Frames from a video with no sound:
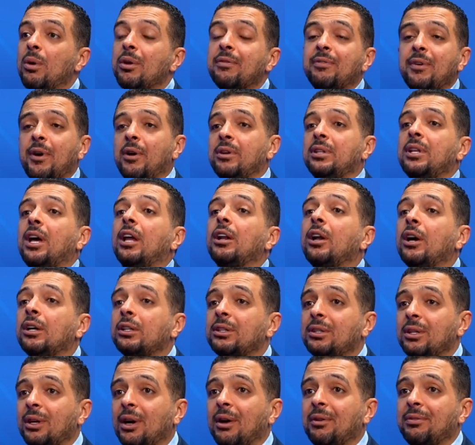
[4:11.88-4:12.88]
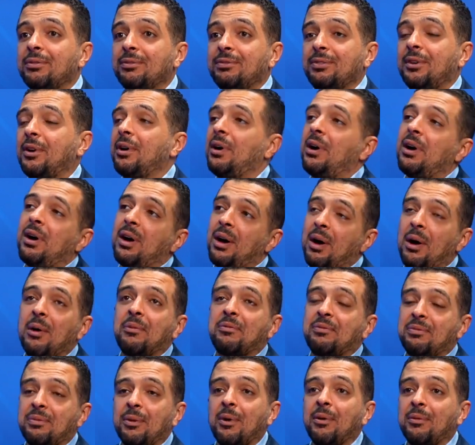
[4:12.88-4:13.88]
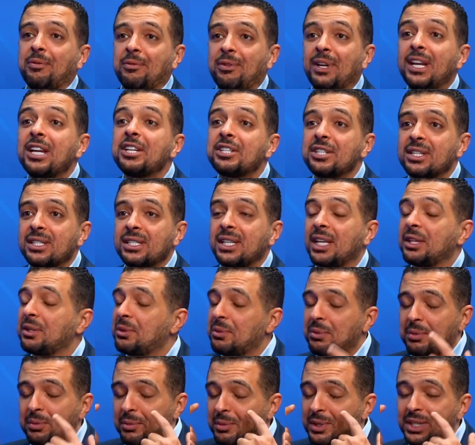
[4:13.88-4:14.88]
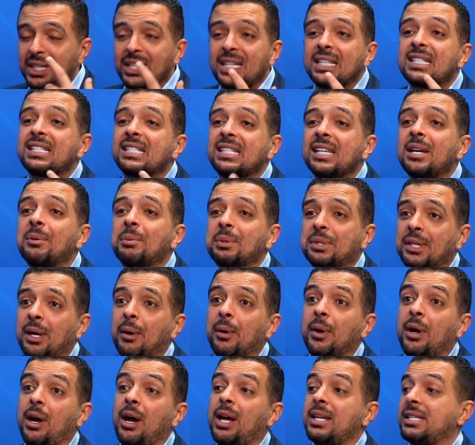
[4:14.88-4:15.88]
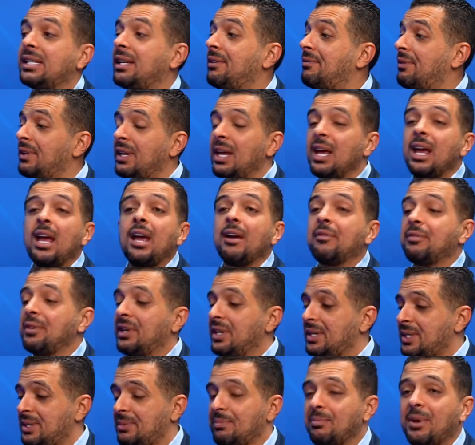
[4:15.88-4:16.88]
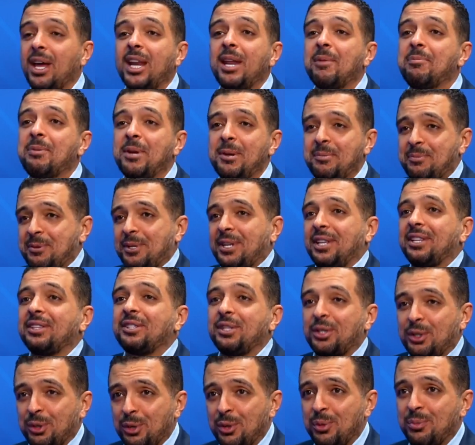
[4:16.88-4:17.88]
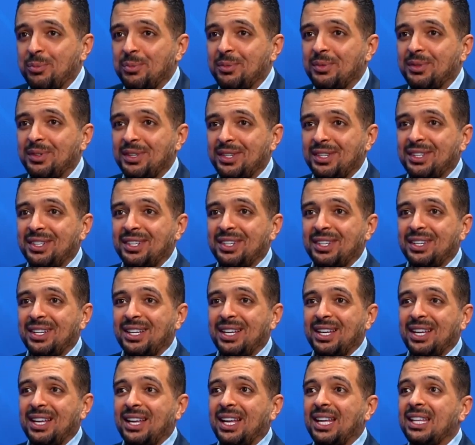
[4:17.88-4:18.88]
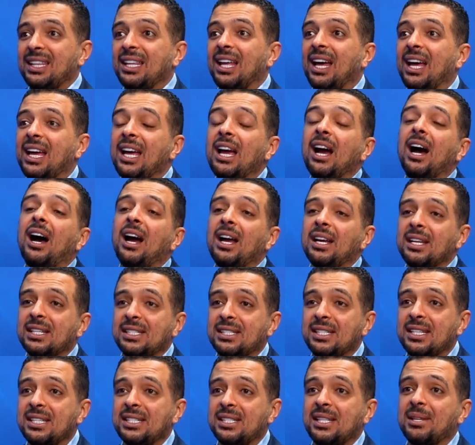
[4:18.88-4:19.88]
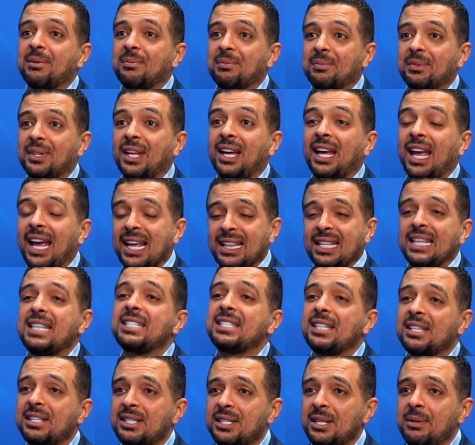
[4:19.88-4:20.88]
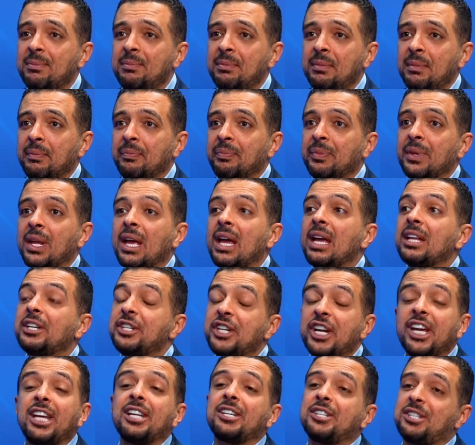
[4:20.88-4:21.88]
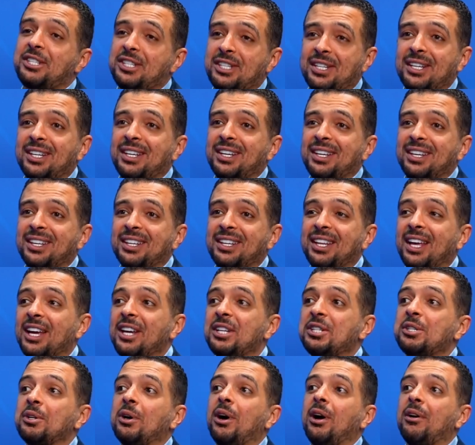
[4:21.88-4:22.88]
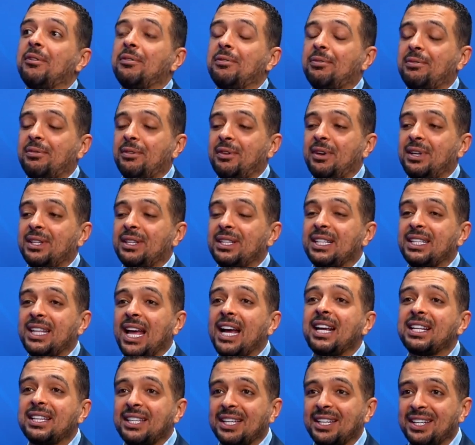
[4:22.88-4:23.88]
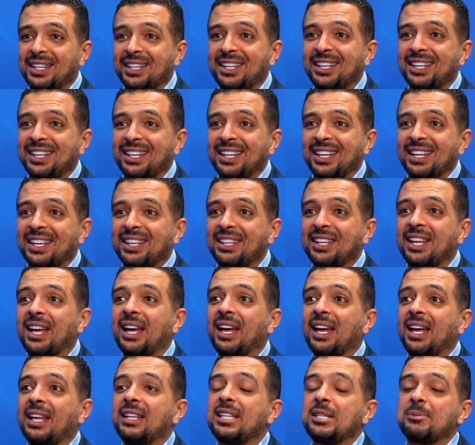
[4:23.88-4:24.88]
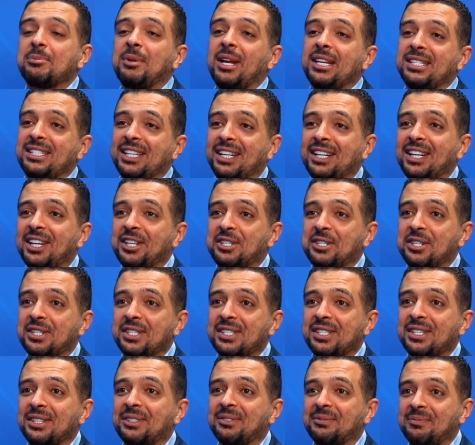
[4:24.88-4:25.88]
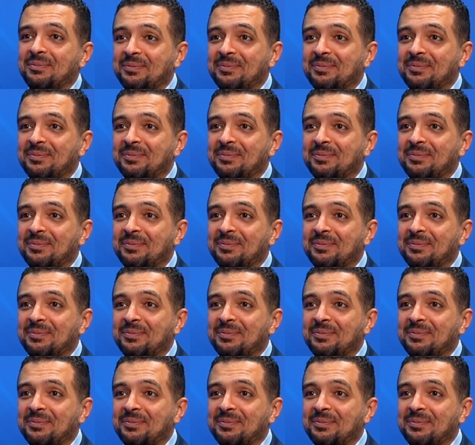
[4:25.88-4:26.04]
we found a lot of lesions that we didn't see with our eyes, even if there's many people in the room. The AI system, the CAD system, changed the issue of detecting the dysplastic lesions.